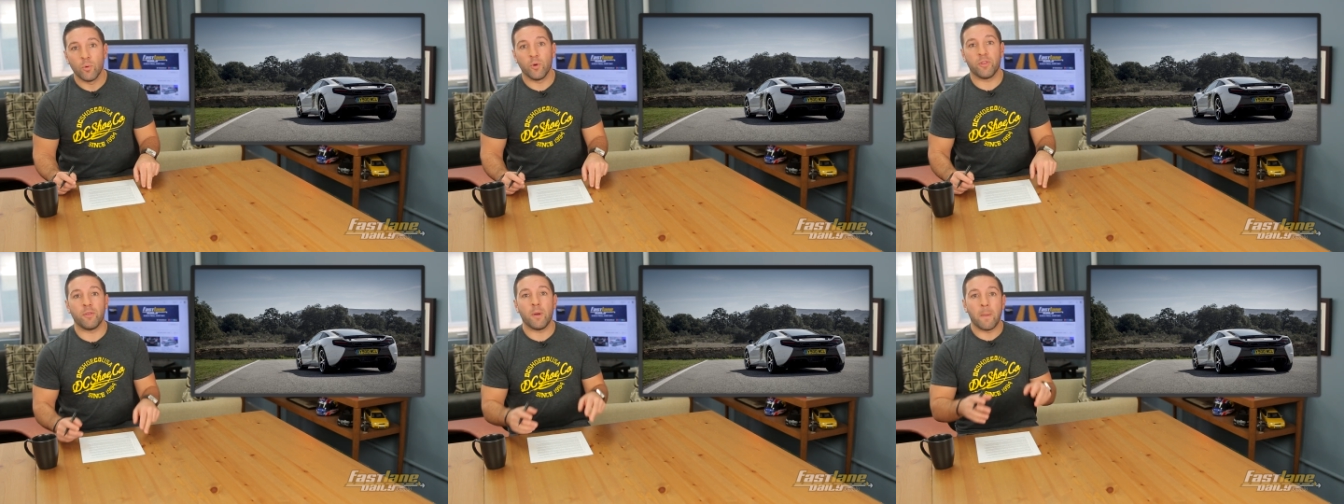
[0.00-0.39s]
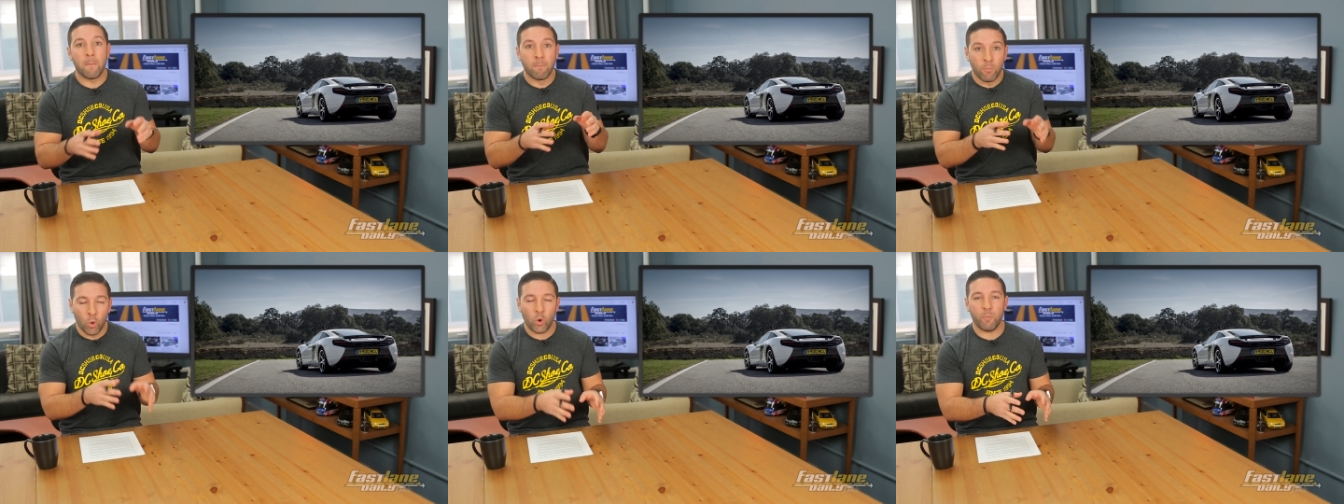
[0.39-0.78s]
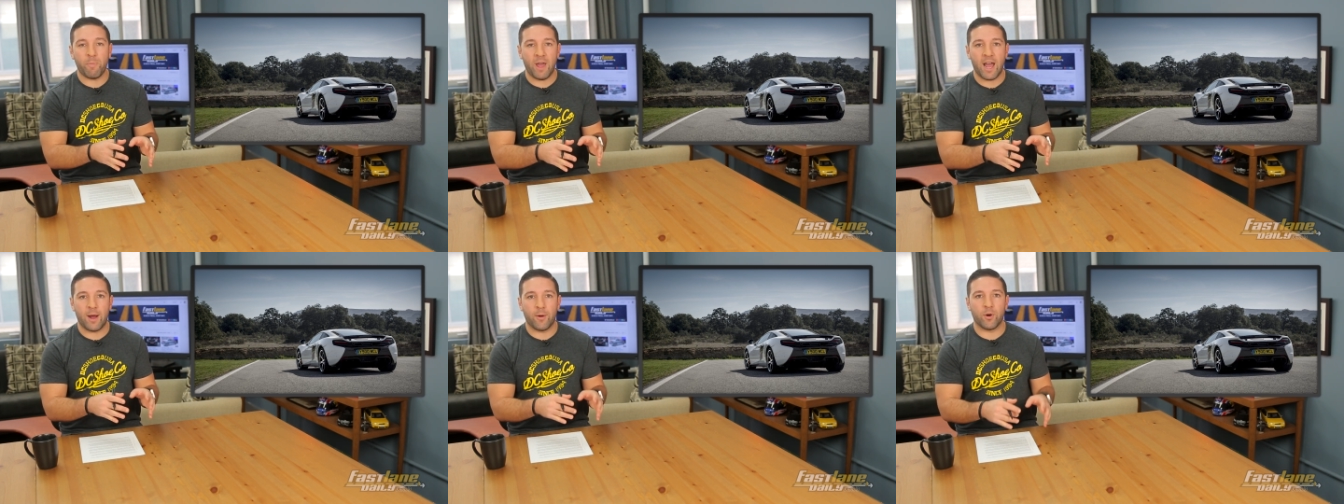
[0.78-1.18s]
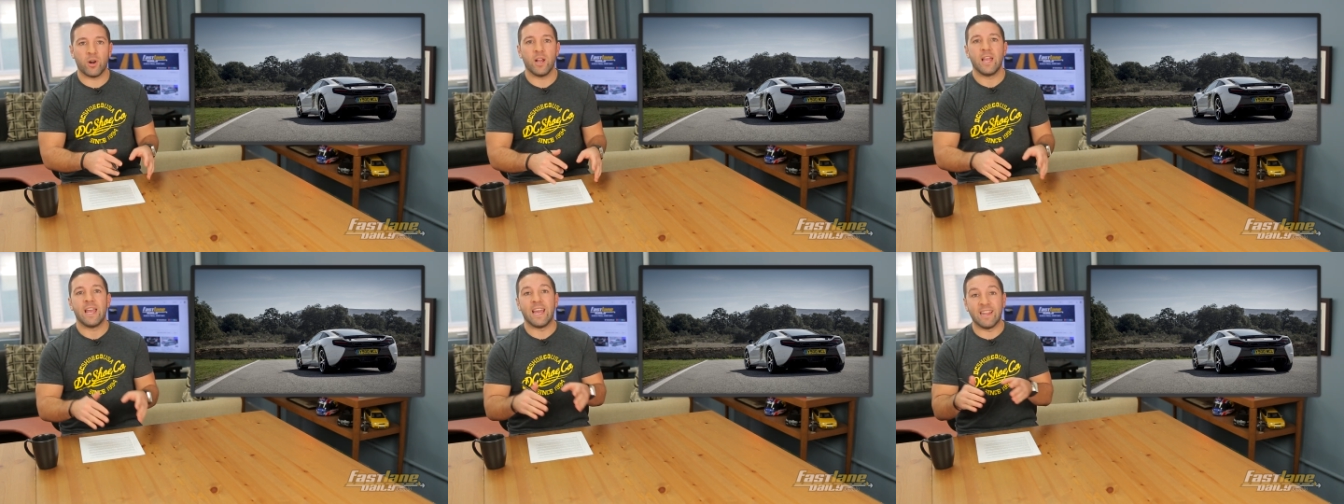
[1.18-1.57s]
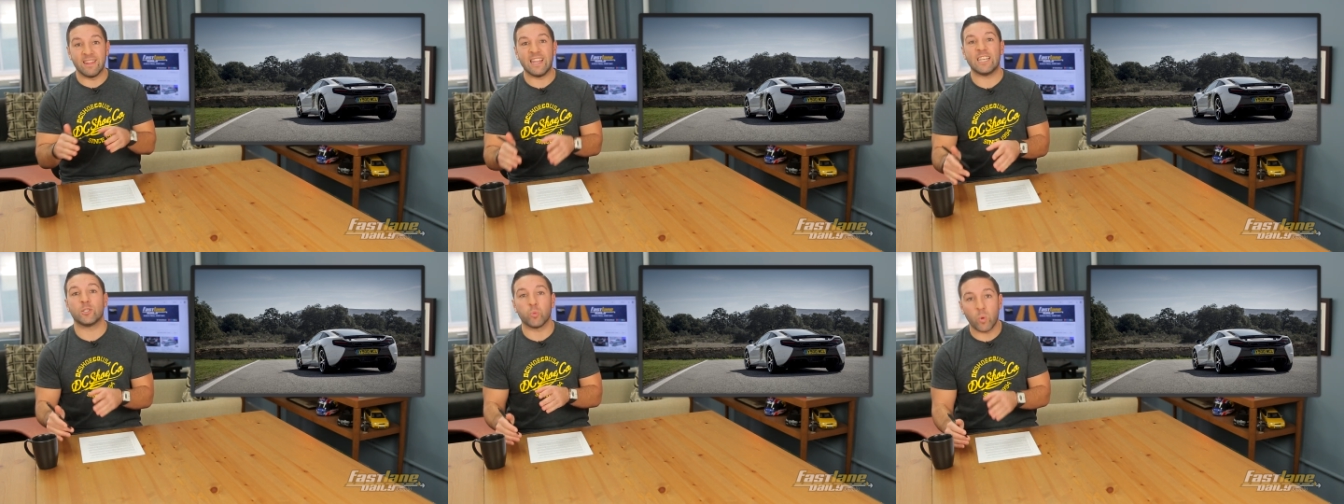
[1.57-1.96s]
with more power
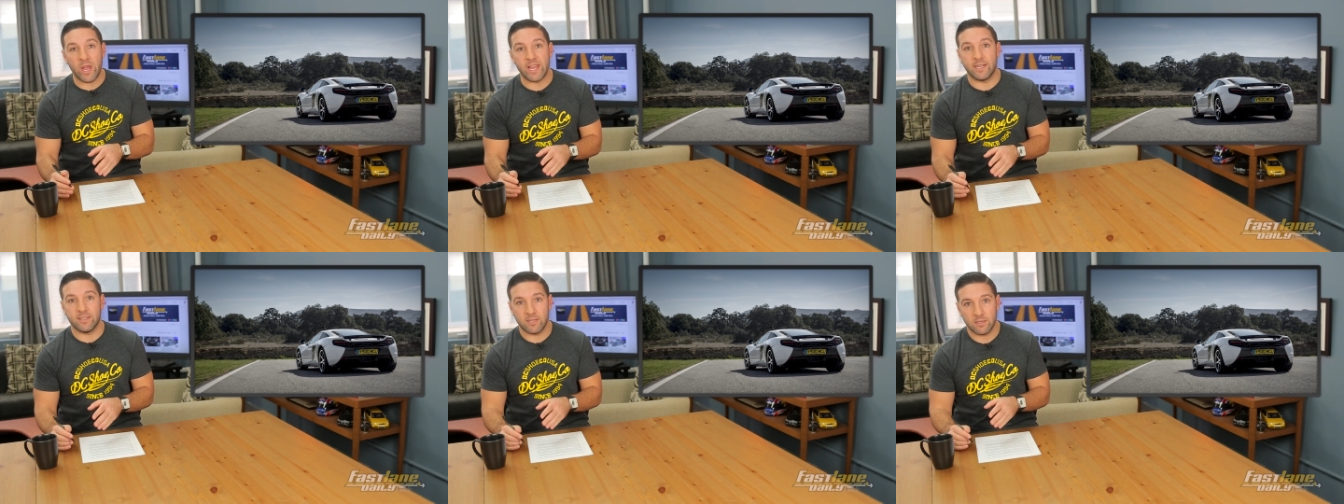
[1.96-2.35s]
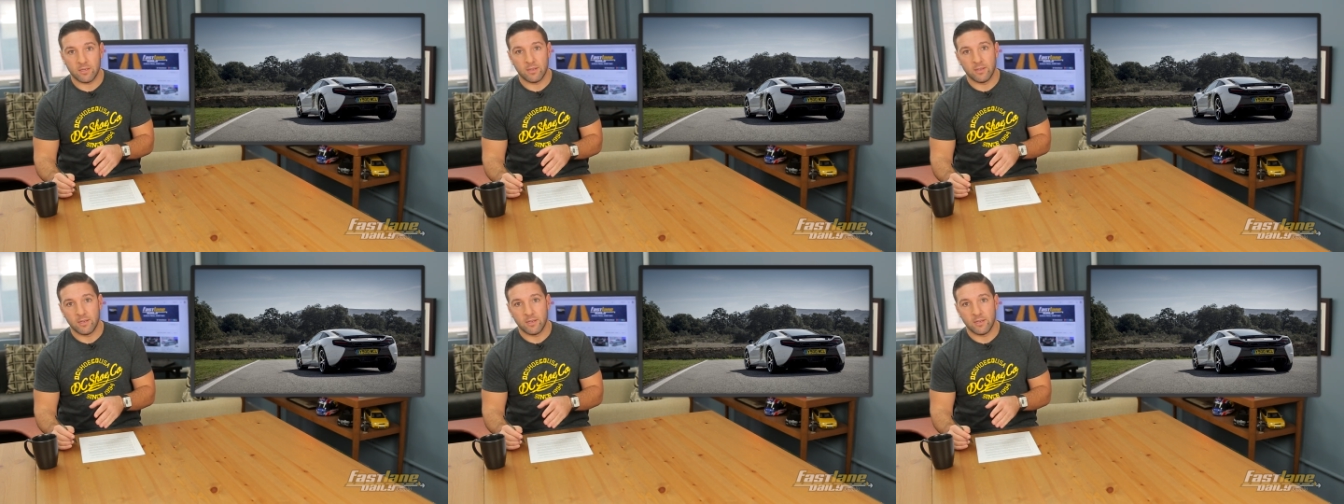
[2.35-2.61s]
and less weight.